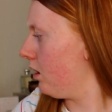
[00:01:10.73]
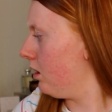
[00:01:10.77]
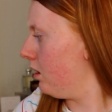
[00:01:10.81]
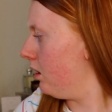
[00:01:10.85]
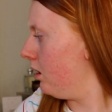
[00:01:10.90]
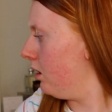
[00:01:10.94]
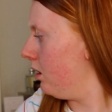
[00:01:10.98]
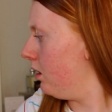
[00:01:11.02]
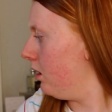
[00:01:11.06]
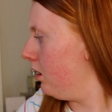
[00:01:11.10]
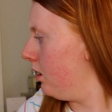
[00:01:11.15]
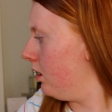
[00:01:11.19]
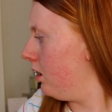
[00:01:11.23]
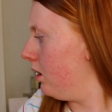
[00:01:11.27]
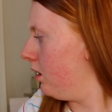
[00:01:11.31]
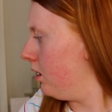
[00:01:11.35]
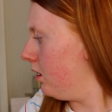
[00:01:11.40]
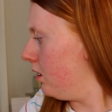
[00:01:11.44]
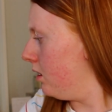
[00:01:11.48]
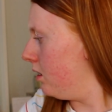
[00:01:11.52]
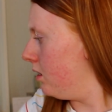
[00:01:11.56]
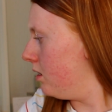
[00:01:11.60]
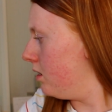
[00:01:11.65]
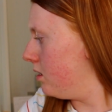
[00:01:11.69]
So
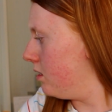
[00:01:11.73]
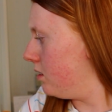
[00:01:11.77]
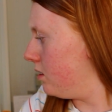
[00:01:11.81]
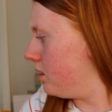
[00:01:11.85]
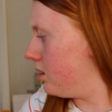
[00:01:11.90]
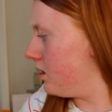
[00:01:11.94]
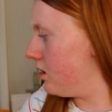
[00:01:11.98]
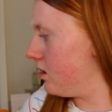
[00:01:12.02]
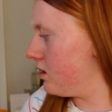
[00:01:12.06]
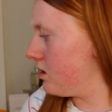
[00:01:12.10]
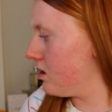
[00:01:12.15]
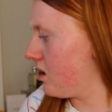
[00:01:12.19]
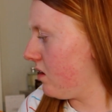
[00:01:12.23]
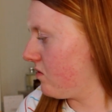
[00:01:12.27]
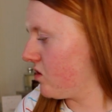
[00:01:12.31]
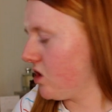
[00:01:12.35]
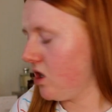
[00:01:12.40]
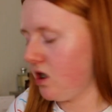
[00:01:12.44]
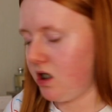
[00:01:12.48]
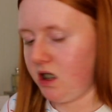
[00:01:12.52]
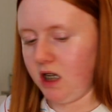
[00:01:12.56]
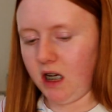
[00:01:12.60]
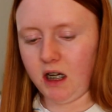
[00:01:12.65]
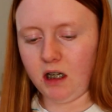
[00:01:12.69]
I've
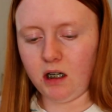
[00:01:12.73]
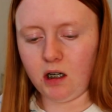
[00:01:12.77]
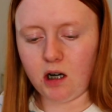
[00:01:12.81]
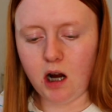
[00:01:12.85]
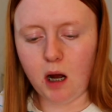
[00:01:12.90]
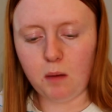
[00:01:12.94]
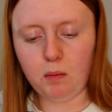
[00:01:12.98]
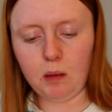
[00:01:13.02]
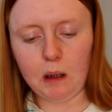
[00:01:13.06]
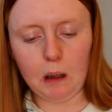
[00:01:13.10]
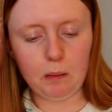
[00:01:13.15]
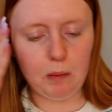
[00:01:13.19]
just taken a couple